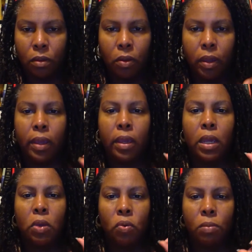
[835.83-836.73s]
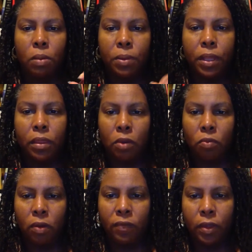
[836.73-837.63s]
Okay, remember that the
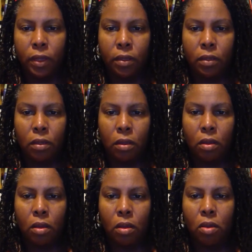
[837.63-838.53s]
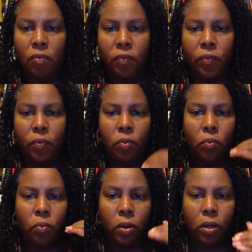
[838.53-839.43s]
equivalent of
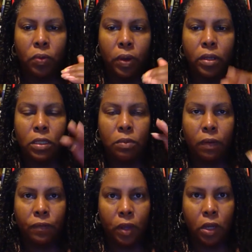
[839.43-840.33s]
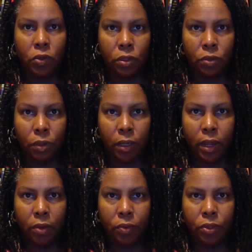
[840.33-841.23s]
1 credit is roughly 120
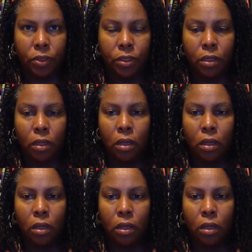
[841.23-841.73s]
hours.